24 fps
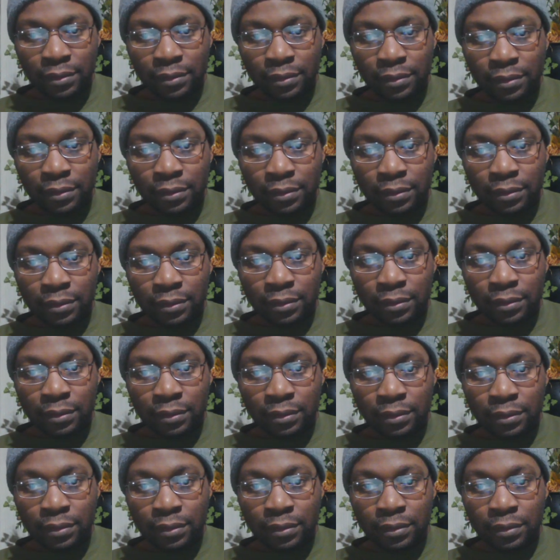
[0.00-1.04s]

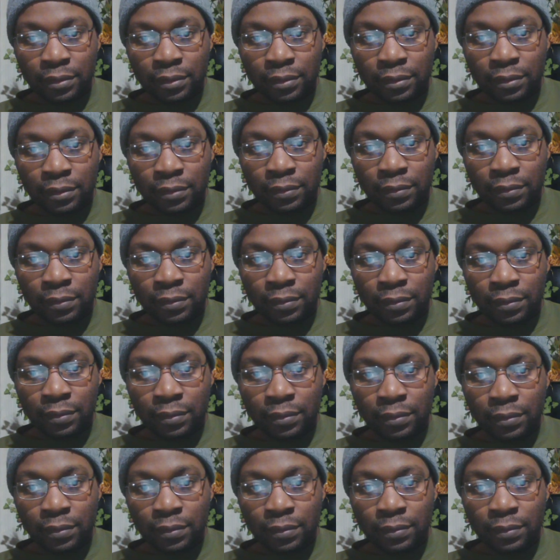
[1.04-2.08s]

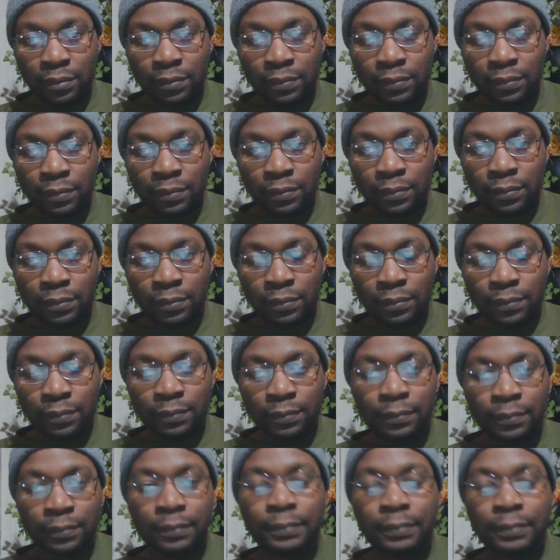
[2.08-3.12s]

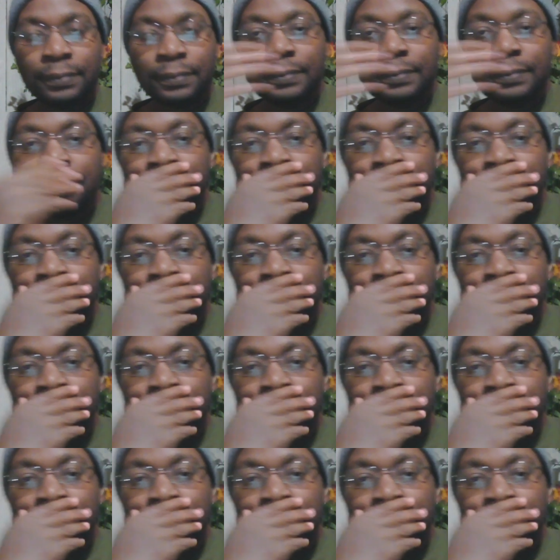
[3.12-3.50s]
(no one is talking)